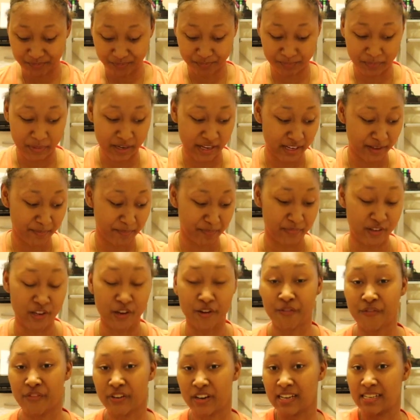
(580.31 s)
But
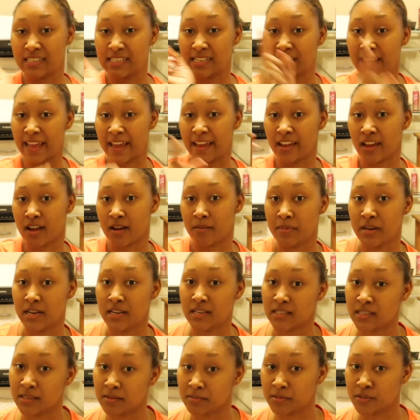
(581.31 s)
don't forget to like, comment, and
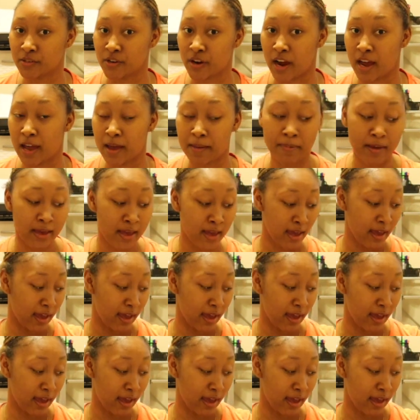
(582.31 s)
subscribe.